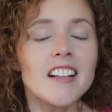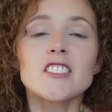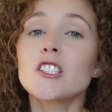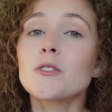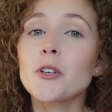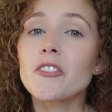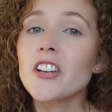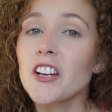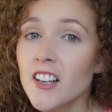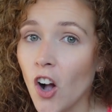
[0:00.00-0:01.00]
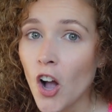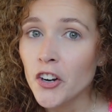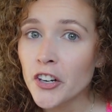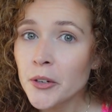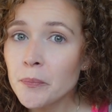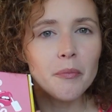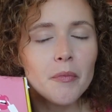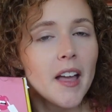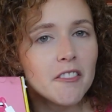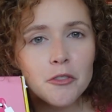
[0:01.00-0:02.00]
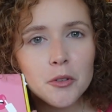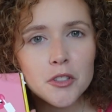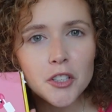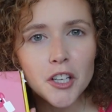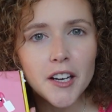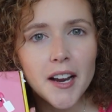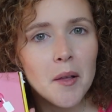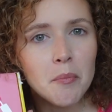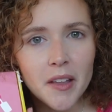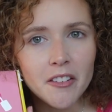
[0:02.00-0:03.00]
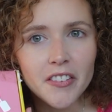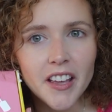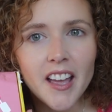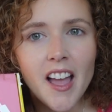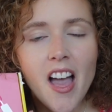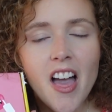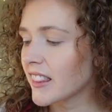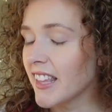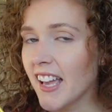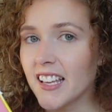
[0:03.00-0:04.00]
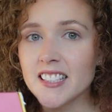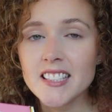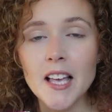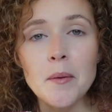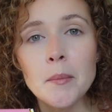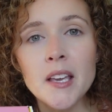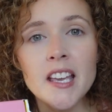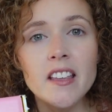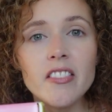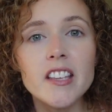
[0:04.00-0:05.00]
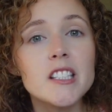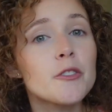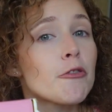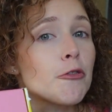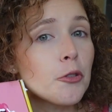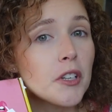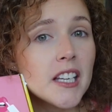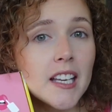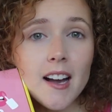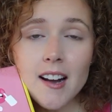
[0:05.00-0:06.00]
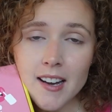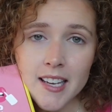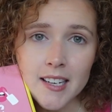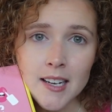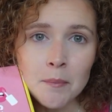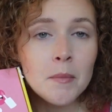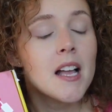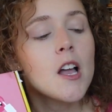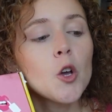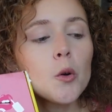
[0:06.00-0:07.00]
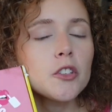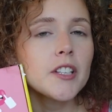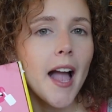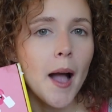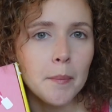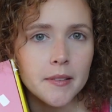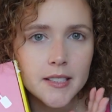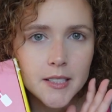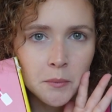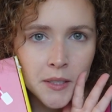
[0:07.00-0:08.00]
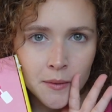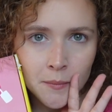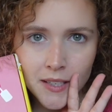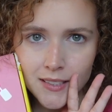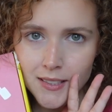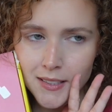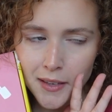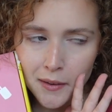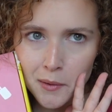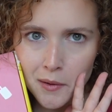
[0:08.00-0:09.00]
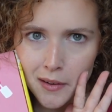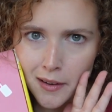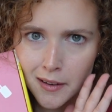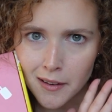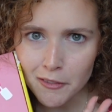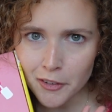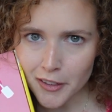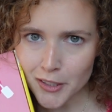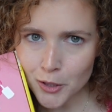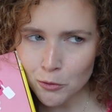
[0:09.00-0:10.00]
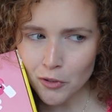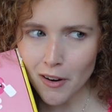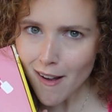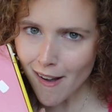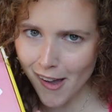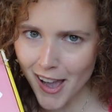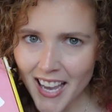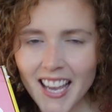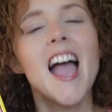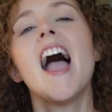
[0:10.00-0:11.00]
just feel very honored. Influencer and Benefit, they sent me this free item, which happens to be a mascara for us to try.